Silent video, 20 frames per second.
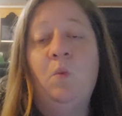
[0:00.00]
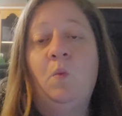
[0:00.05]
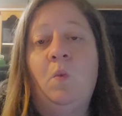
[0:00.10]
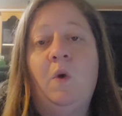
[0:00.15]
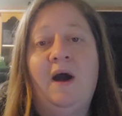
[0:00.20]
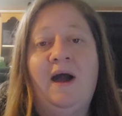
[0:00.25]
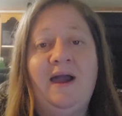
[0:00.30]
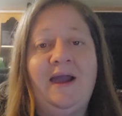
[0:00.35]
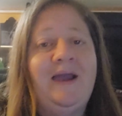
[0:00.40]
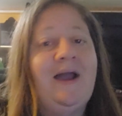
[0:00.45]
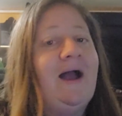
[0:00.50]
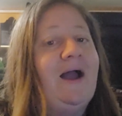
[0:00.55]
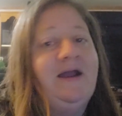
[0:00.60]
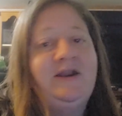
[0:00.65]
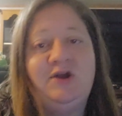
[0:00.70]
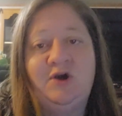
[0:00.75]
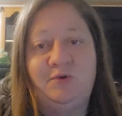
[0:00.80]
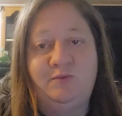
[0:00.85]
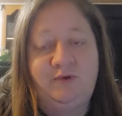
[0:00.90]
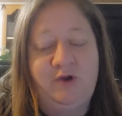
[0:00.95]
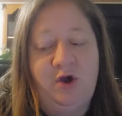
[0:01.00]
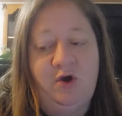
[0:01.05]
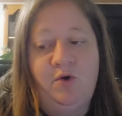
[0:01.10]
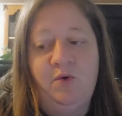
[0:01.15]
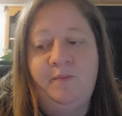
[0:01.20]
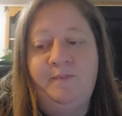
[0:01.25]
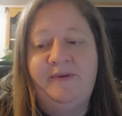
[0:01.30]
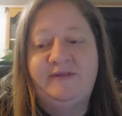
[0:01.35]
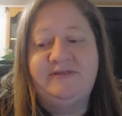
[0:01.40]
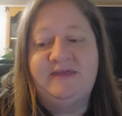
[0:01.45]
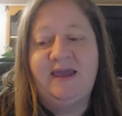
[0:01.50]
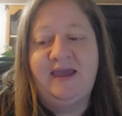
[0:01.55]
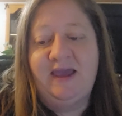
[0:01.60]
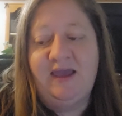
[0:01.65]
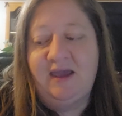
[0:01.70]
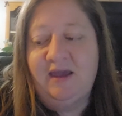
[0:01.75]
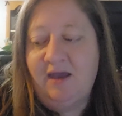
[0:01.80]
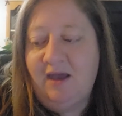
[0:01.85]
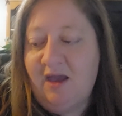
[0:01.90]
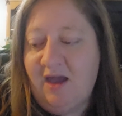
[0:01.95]
Why? I don't know, but
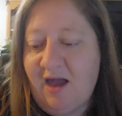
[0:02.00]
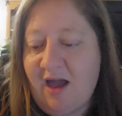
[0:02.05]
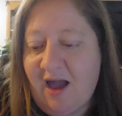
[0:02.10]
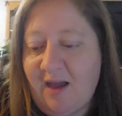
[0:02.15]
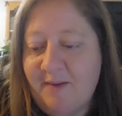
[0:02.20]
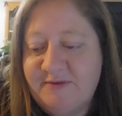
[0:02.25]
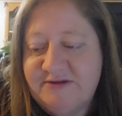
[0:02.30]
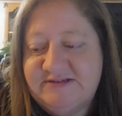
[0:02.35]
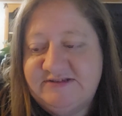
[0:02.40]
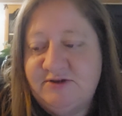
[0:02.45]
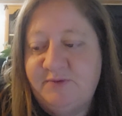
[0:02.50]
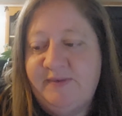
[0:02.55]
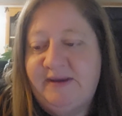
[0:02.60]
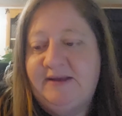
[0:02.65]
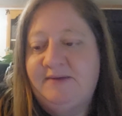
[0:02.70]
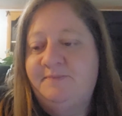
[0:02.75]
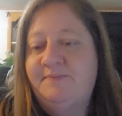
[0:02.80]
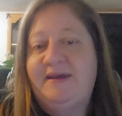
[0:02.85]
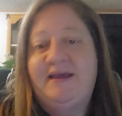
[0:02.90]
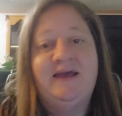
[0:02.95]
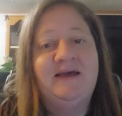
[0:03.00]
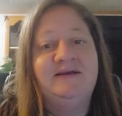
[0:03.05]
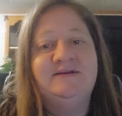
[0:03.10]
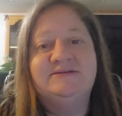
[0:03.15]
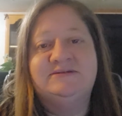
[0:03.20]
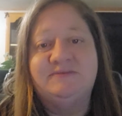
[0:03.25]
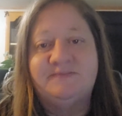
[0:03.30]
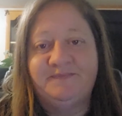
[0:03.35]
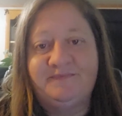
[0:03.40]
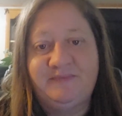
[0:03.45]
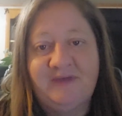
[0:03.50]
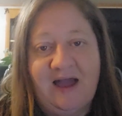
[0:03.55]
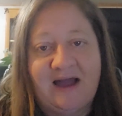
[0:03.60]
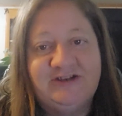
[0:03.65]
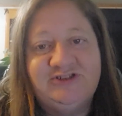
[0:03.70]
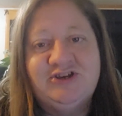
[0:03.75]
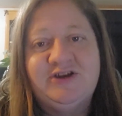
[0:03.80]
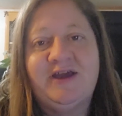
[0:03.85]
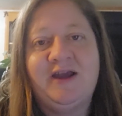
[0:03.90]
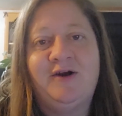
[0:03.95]
I'm assuming because
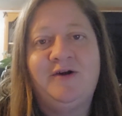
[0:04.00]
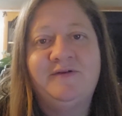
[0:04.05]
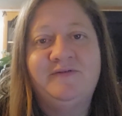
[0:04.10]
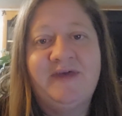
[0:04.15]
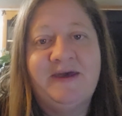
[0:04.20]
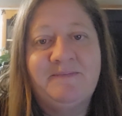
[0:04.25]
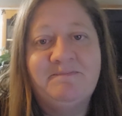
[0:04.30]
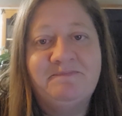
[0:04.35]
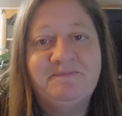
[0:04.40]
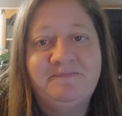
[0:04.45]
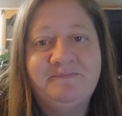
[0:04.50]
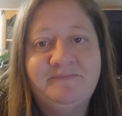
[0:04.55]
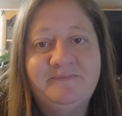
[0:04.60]
God took care of them.